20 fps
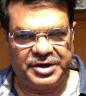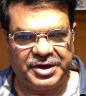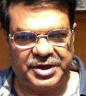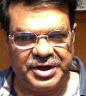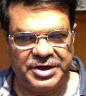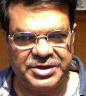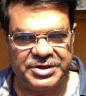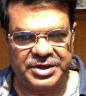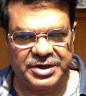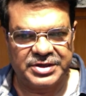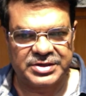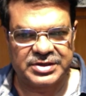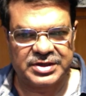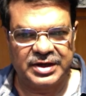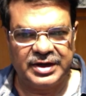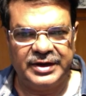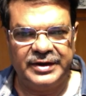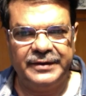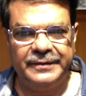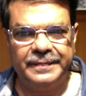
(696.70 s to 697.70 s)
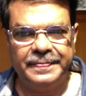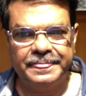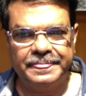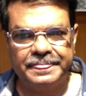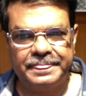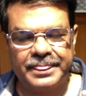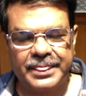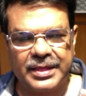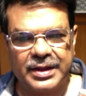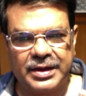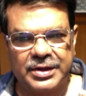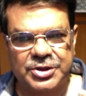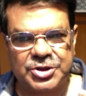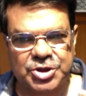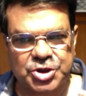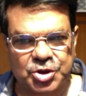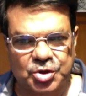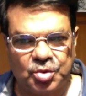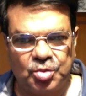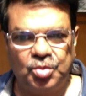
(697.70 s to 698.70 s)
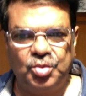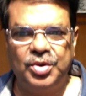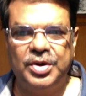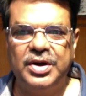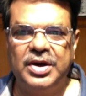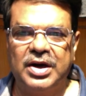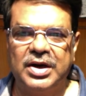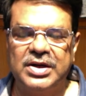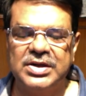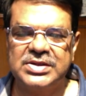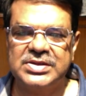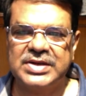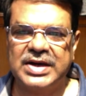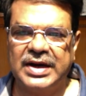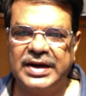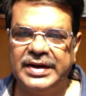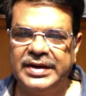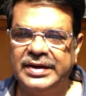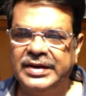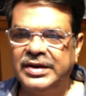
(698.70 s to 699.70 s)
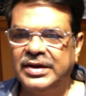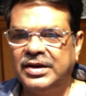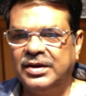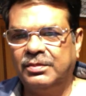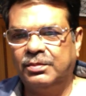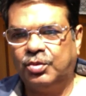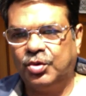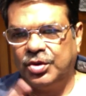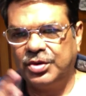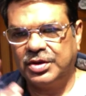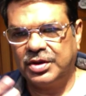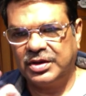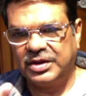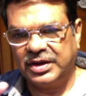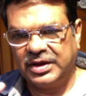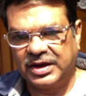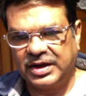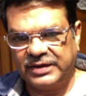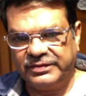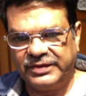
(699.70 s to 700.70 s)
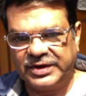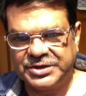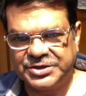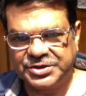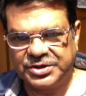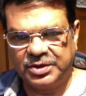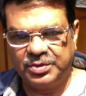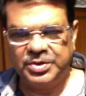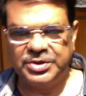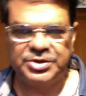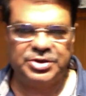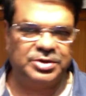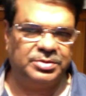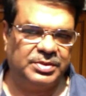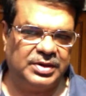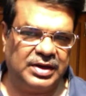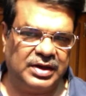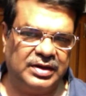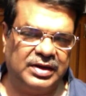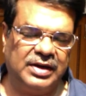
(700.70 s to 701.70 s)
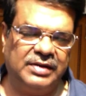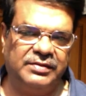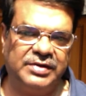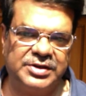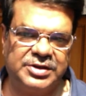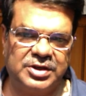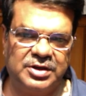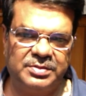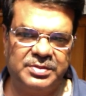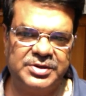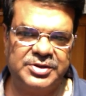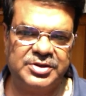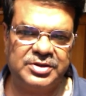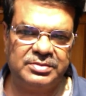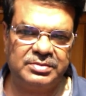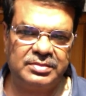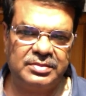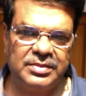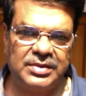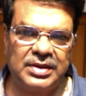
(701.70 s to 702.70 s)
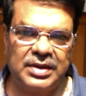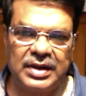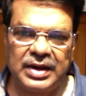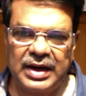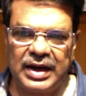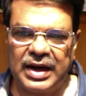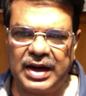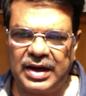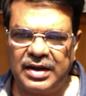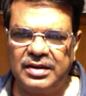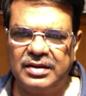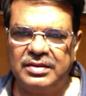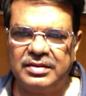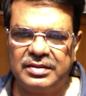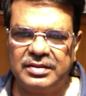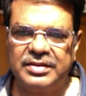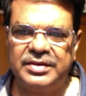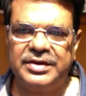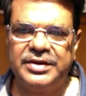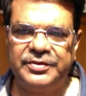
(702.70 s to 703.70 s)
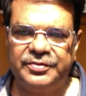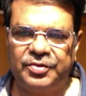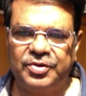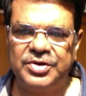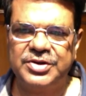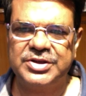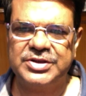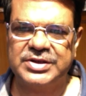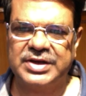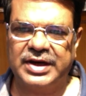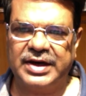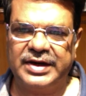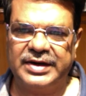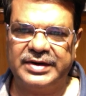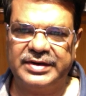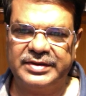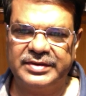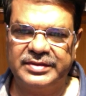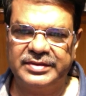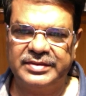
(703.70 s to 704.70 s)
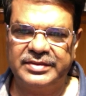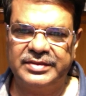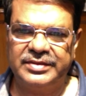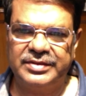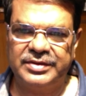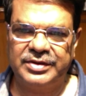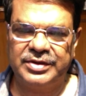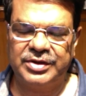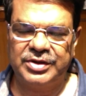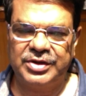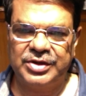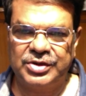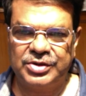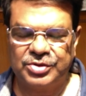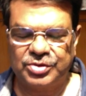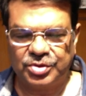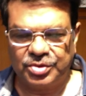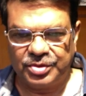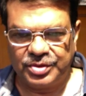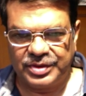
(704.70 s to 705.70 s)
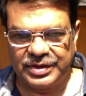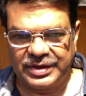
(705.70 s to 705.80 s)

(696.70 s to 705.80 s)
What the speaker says: dangerously shrewd in understanding both the conventional wisdom and unconventional wisdom, and he forges ahead. So